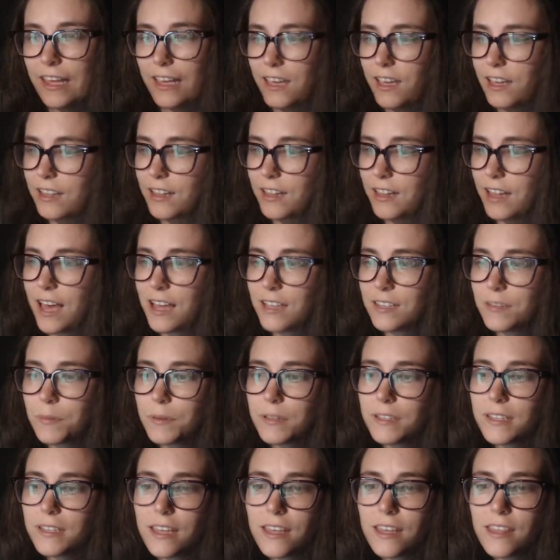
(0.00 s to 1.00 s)
a
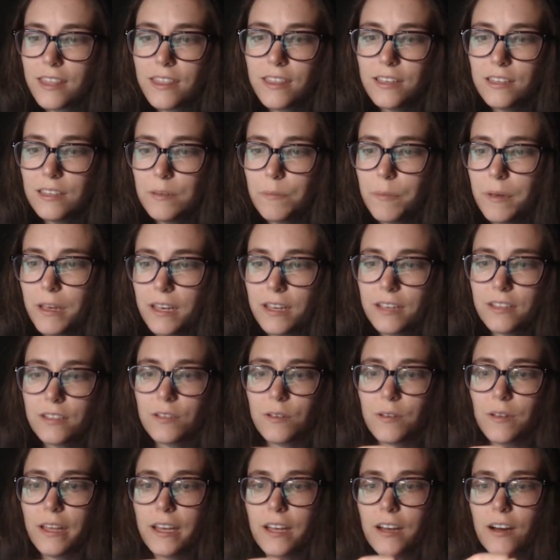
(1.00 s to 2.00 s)
clasp is like this
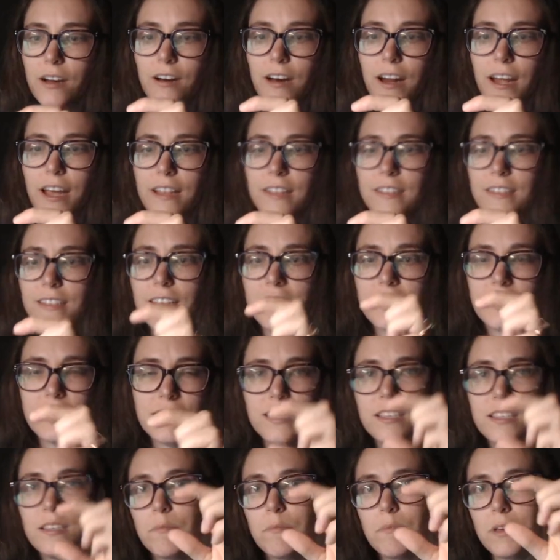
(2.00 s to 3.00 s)
big. So like her head's
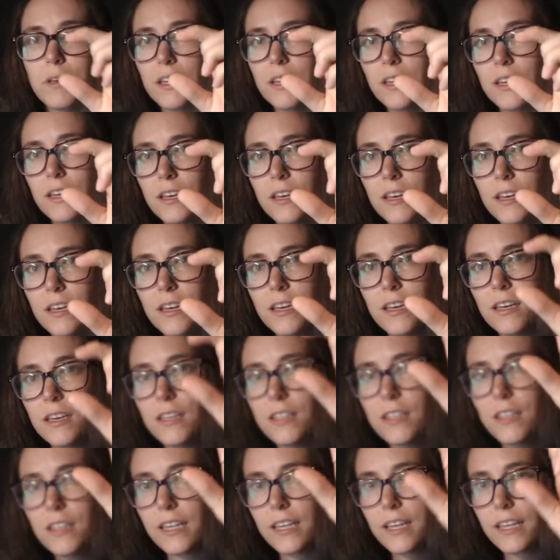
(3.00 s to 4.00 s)
like this big.
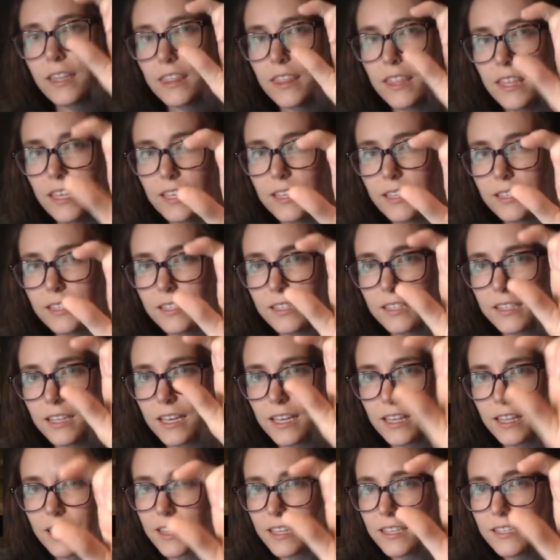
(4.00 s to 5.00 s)
Like this
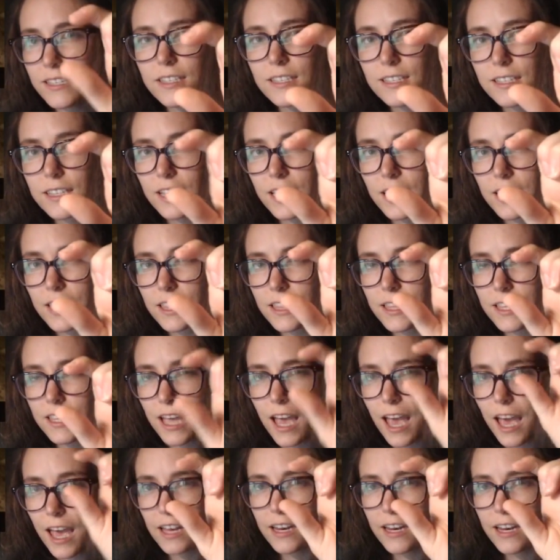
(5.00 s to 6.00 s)
is like
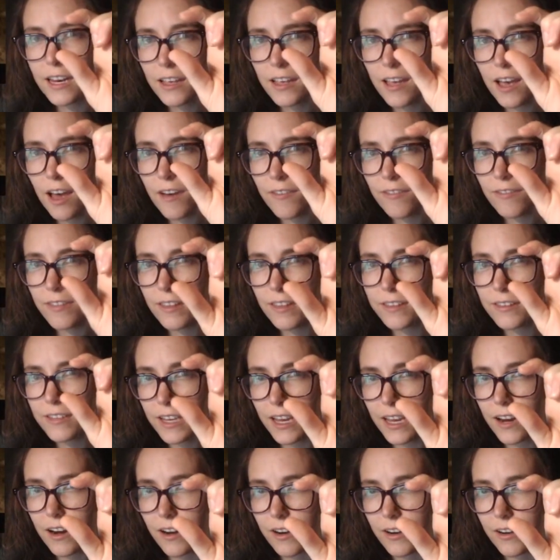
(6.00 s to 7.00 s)
the head of
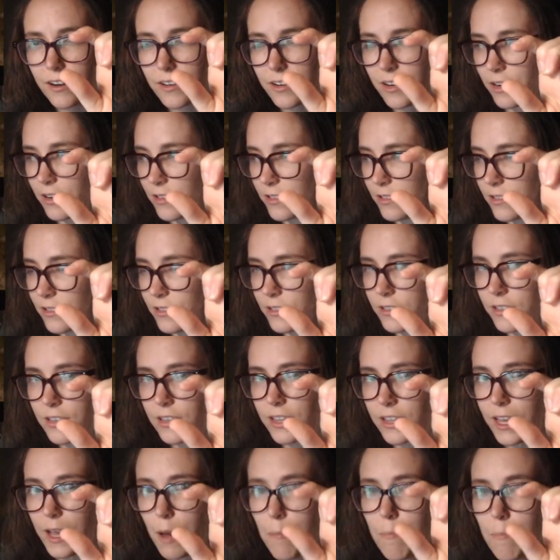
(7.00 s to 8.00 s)
these characters.
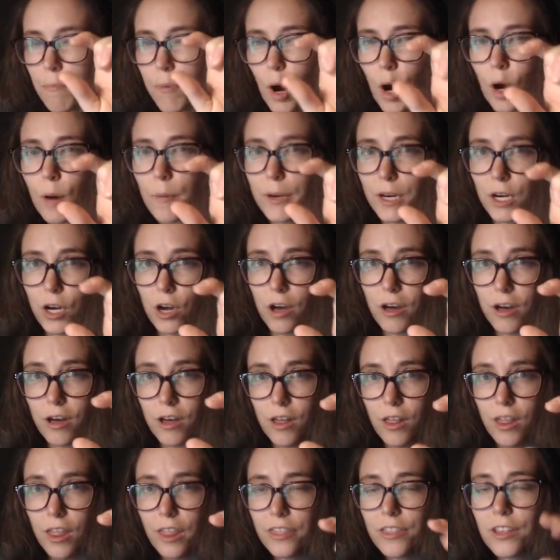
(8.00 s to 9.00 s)
Like a Barbie
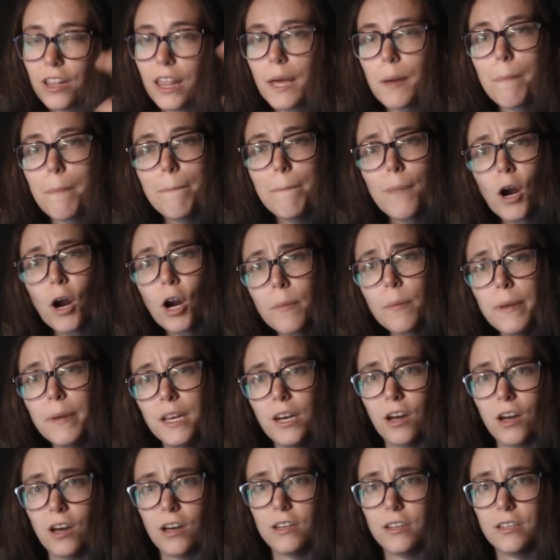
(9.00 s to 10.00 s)
doll. They're like
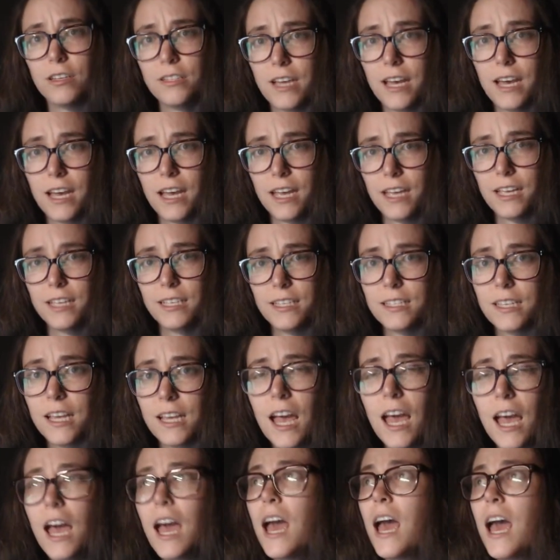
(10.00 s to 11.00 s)
Barbie doll
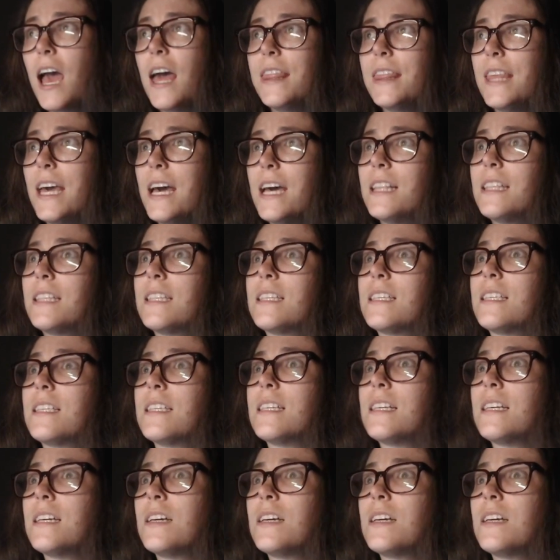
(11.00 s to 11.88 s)
size. But